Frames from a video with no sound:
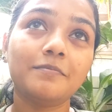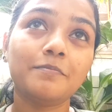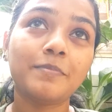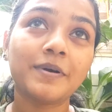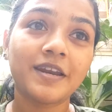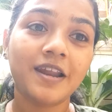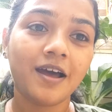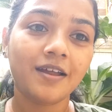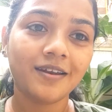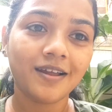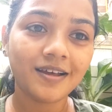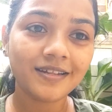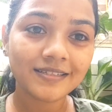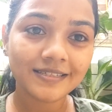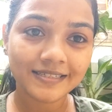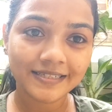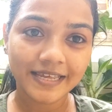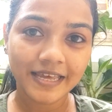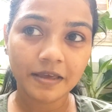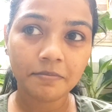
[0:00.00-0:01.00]

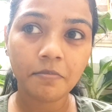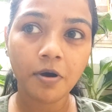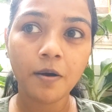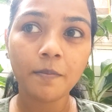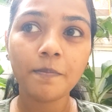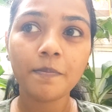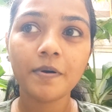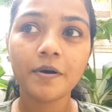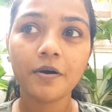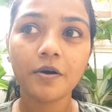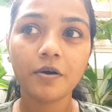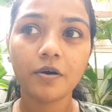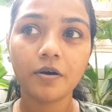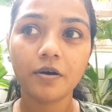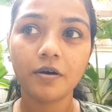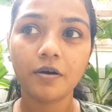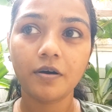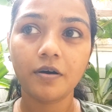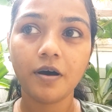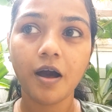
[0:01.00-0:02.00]
bananas came up,
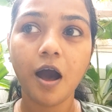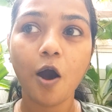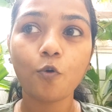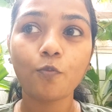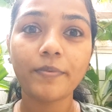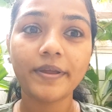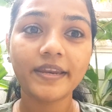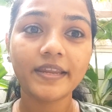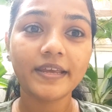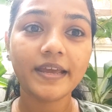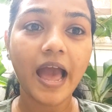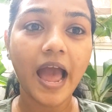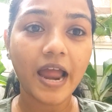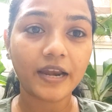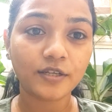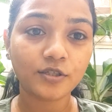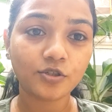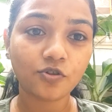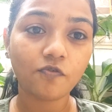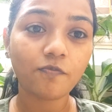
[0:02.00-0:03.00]
how many
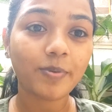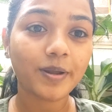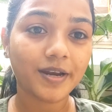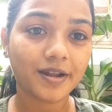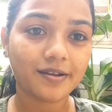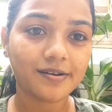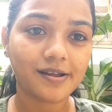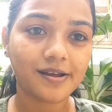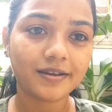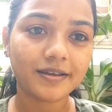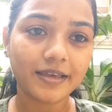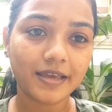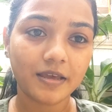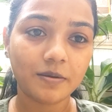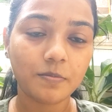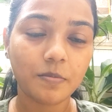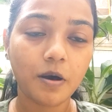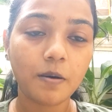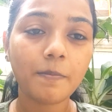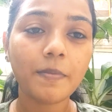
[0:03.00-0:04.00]
hands of banana
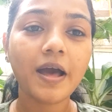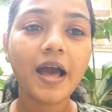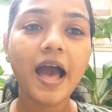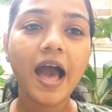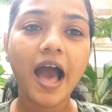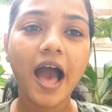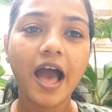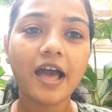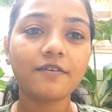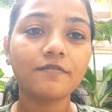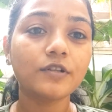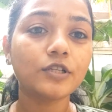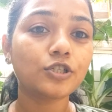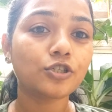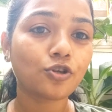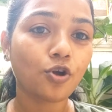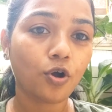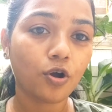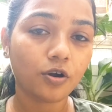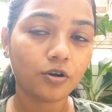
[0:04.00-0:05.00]
came up. I will
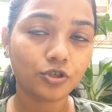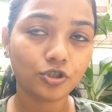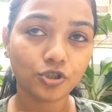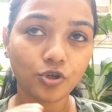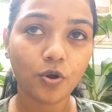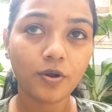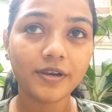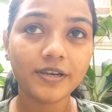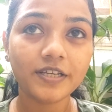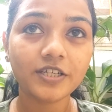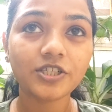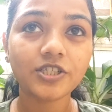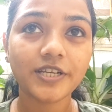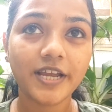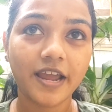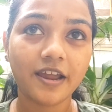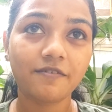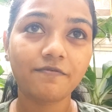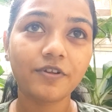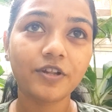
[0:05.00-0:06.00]
surely
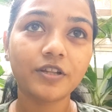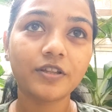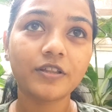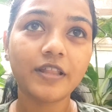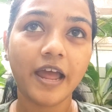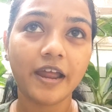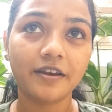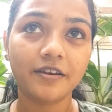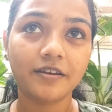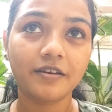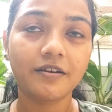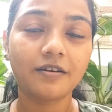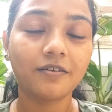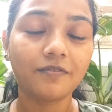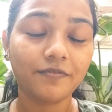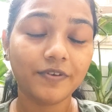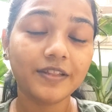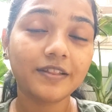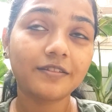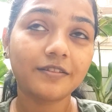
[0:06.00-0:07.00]
share with
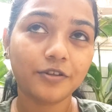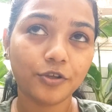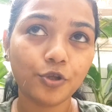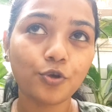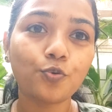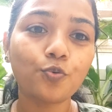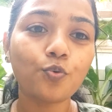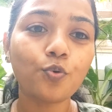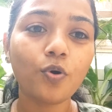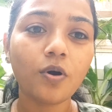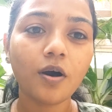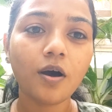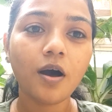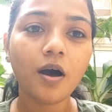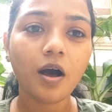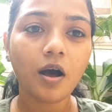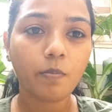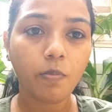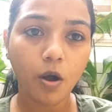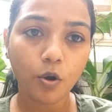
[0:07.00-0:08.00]
you
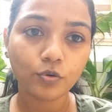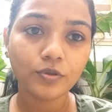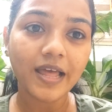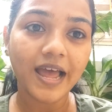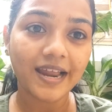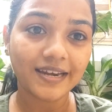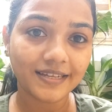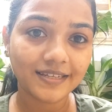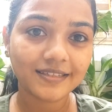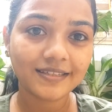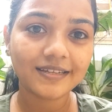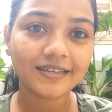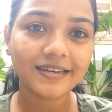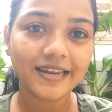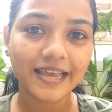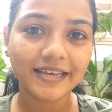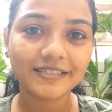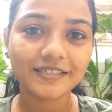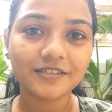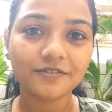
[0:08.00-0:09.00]
about that in the
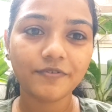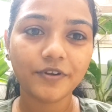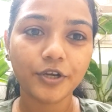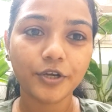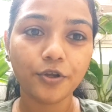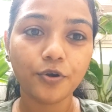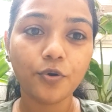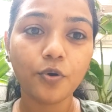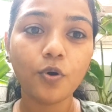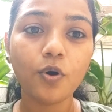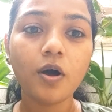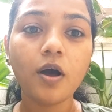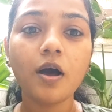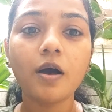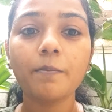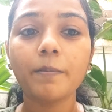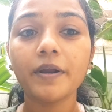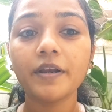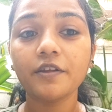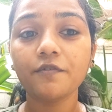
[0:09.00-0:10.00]
next video.
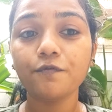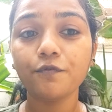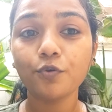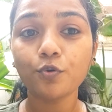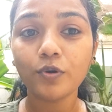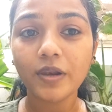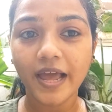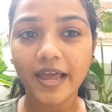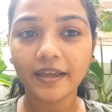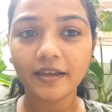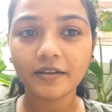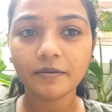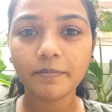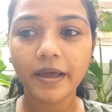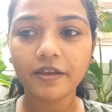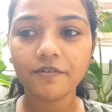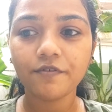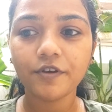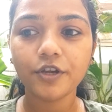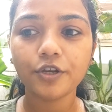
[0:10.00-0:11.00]
But if you like
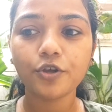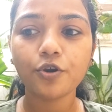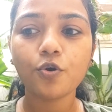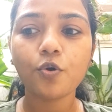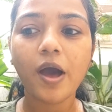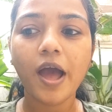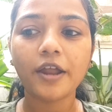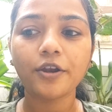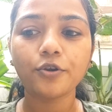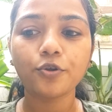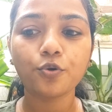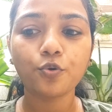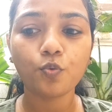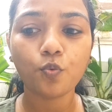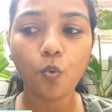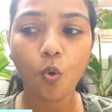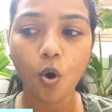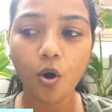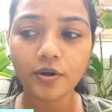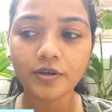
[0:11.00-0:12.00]
my video and you
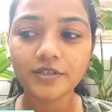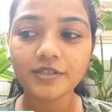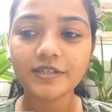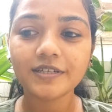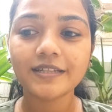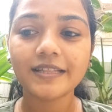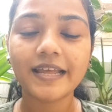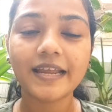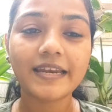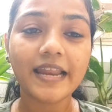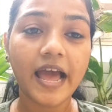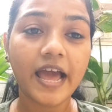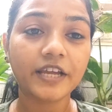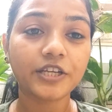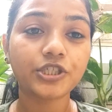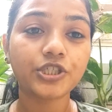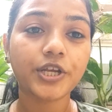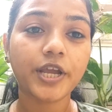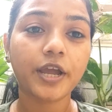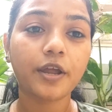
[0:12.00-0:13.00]
want that I
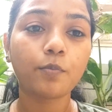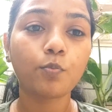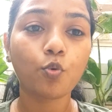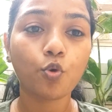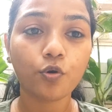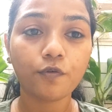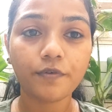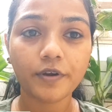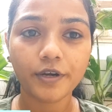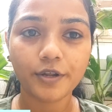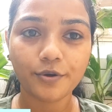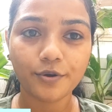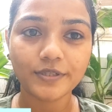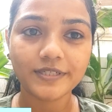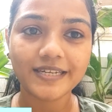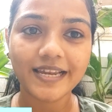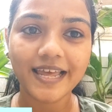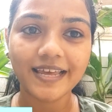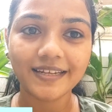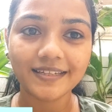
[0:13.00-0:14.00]
share more
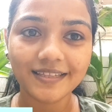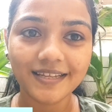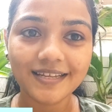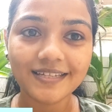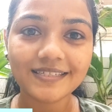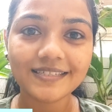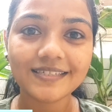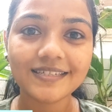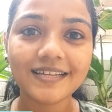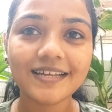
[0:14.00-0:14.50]
videos like this,